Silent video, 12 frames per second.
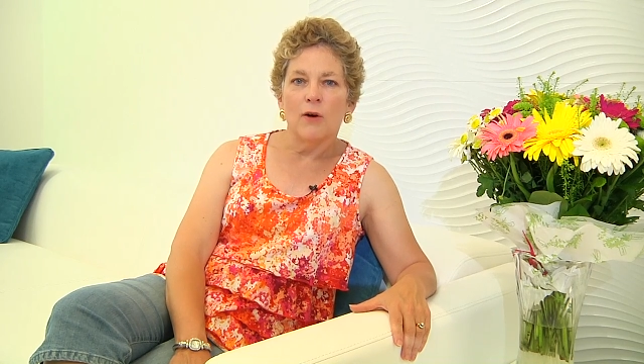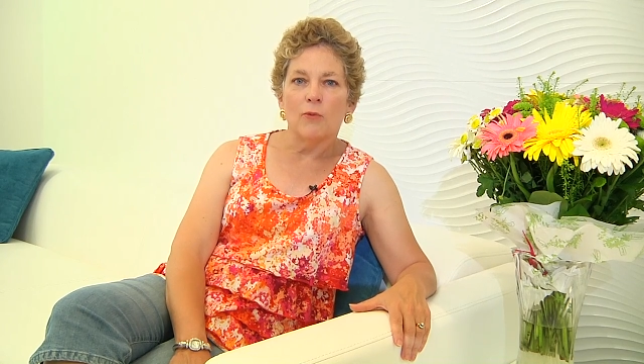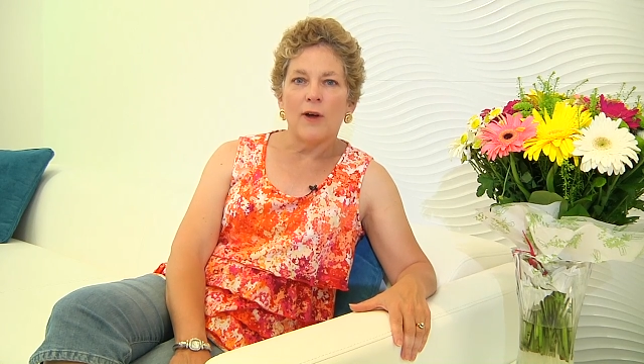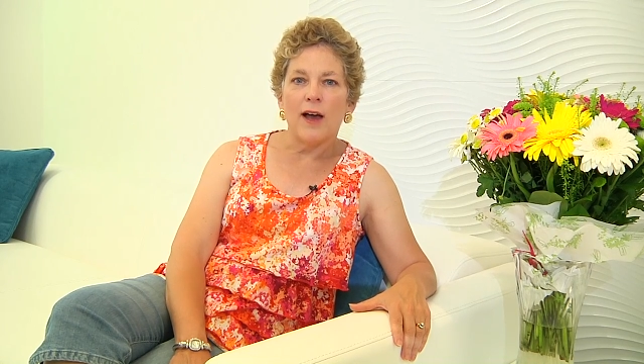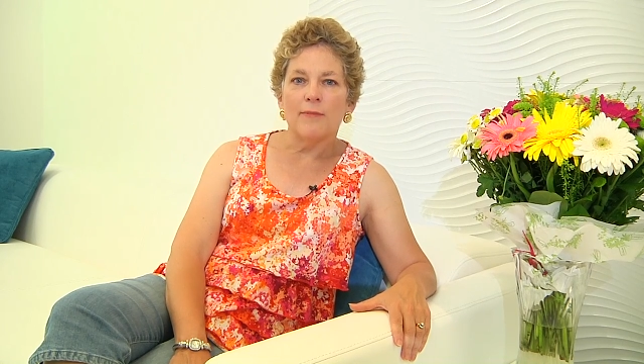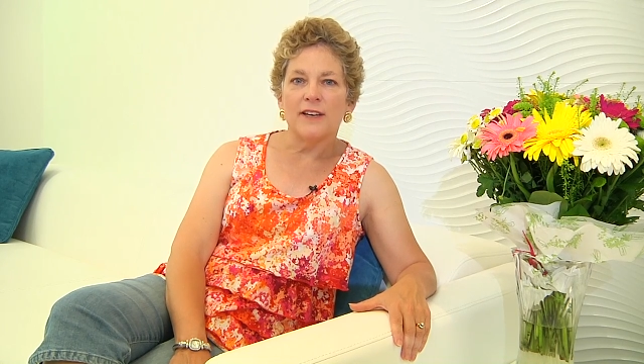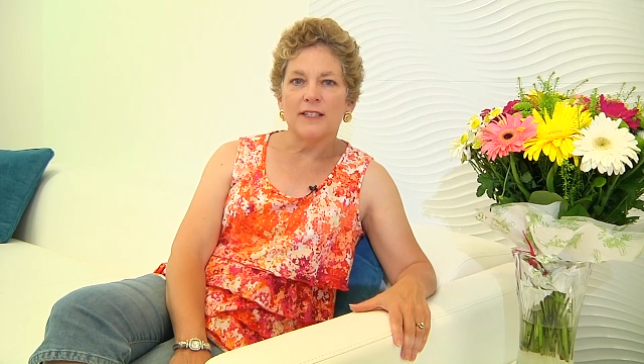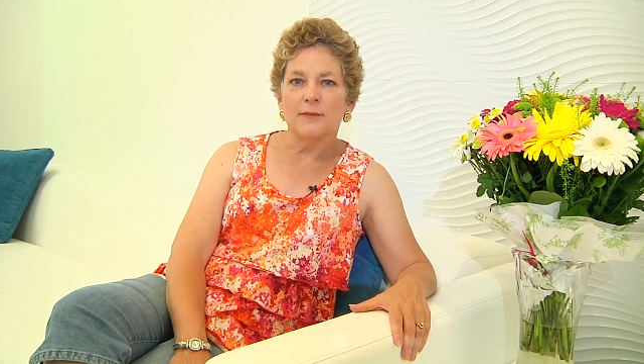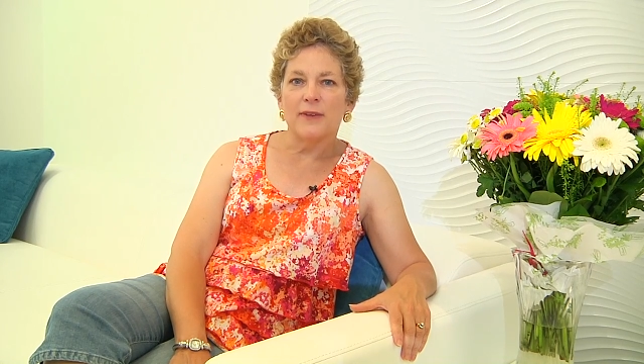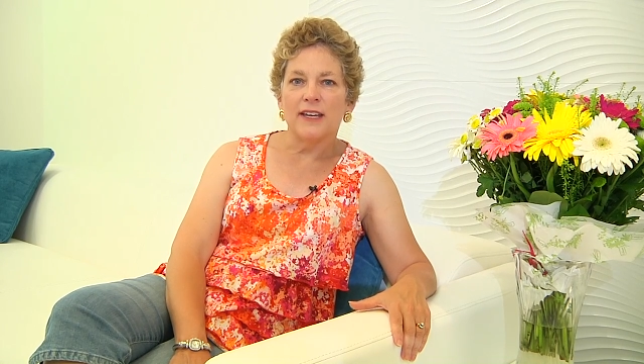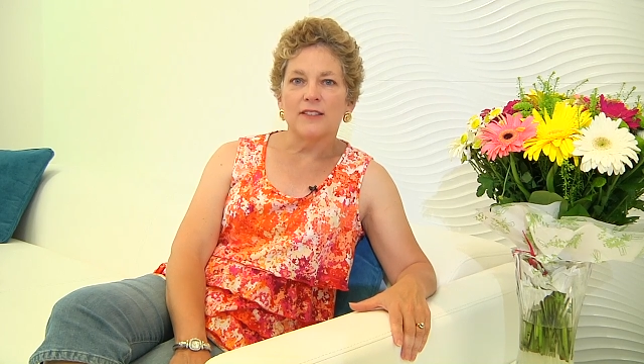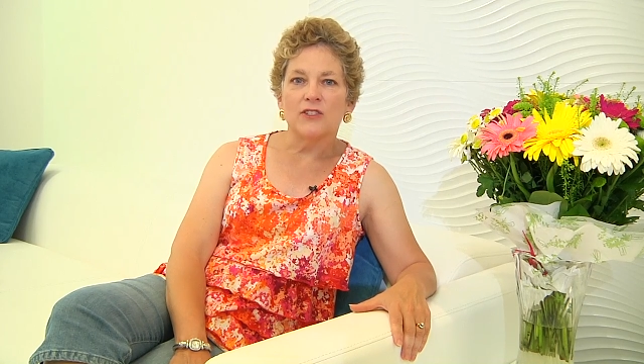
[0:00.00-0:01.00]
Rob has
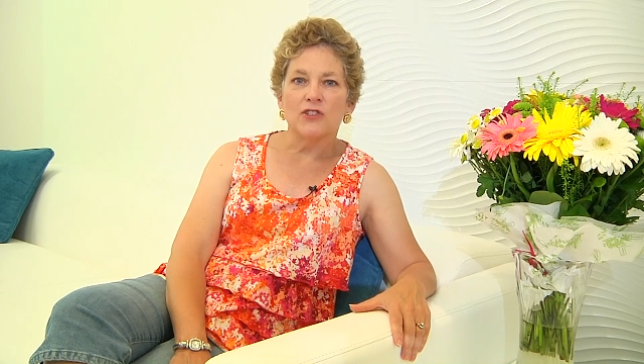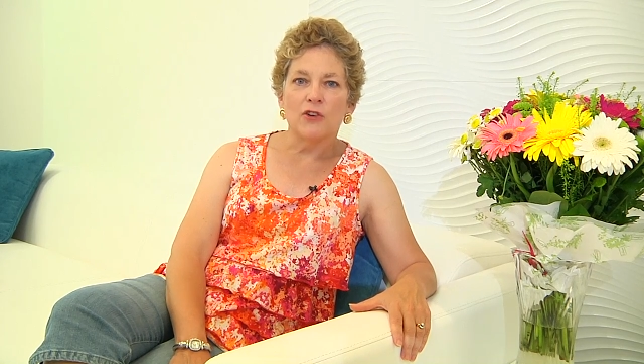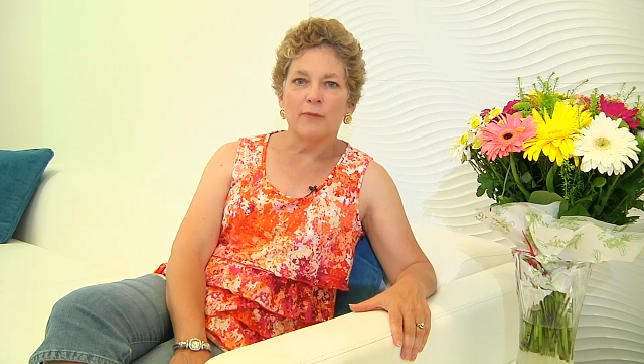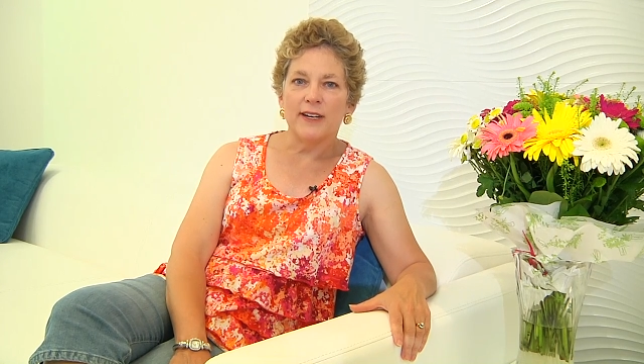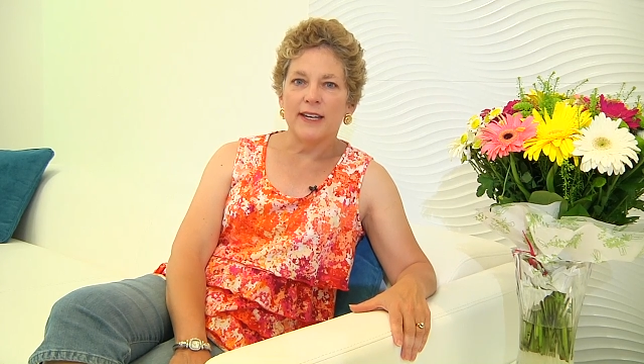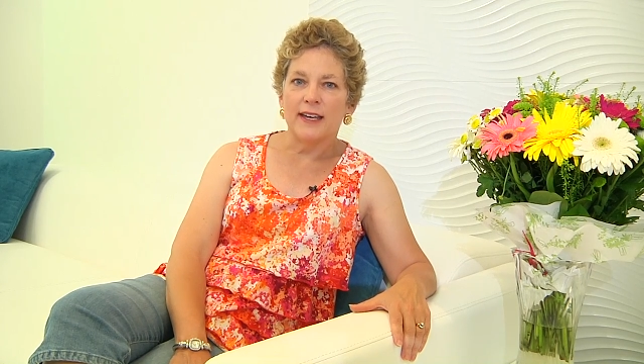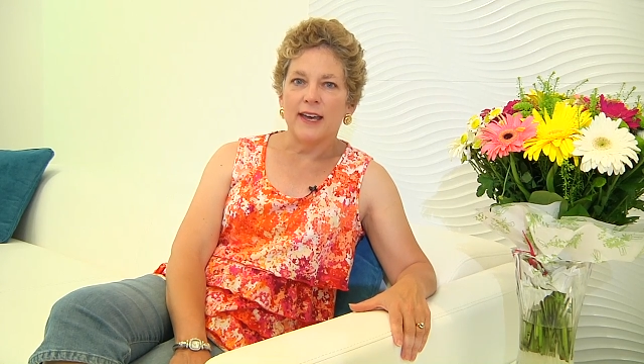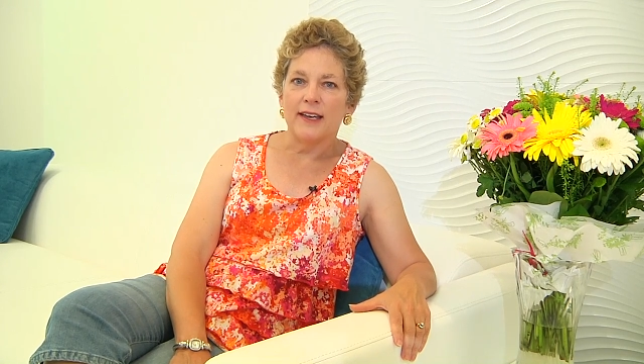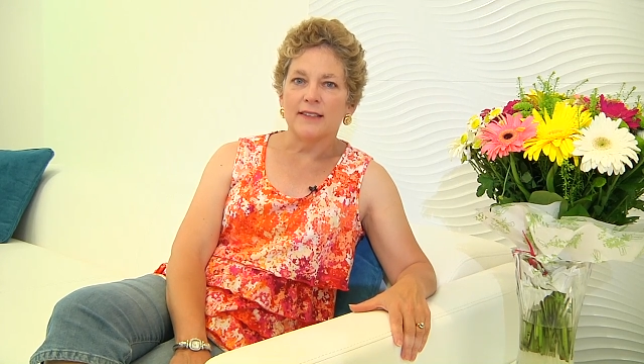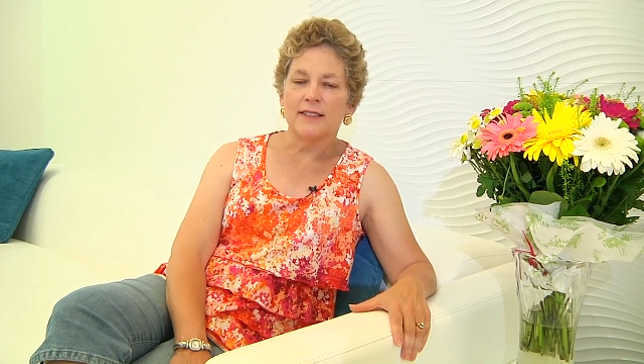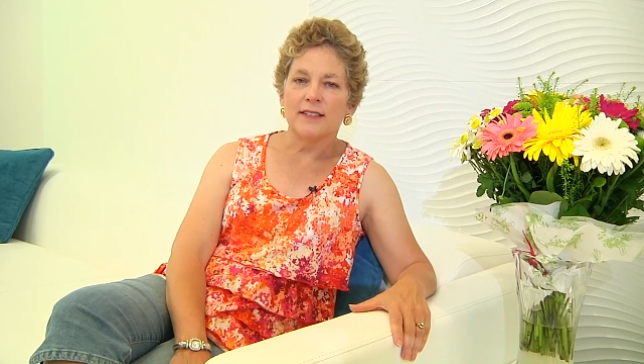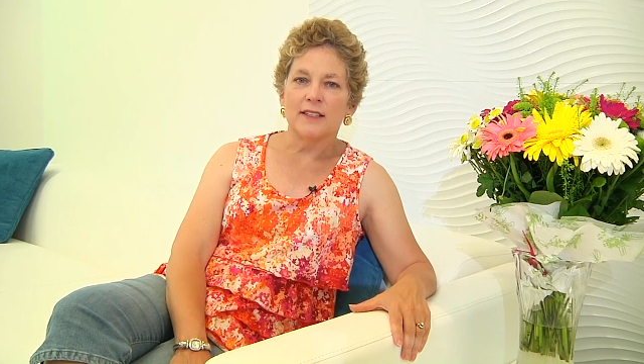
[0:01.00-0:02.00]
made so many
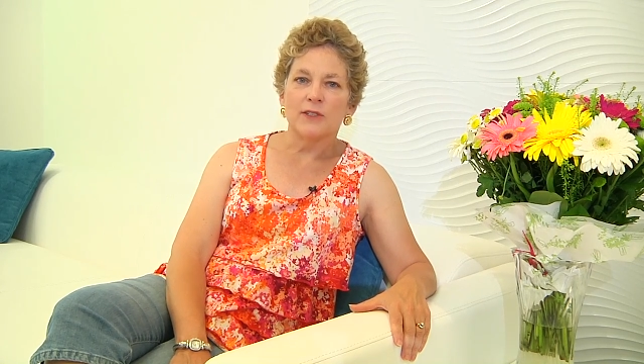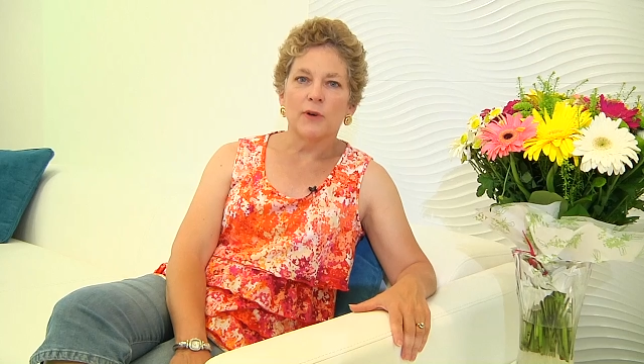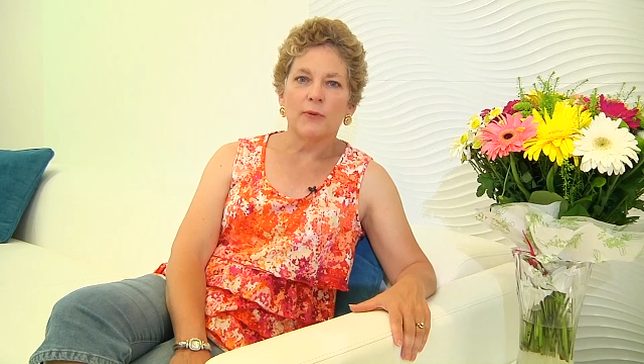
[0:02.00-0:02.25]
gains since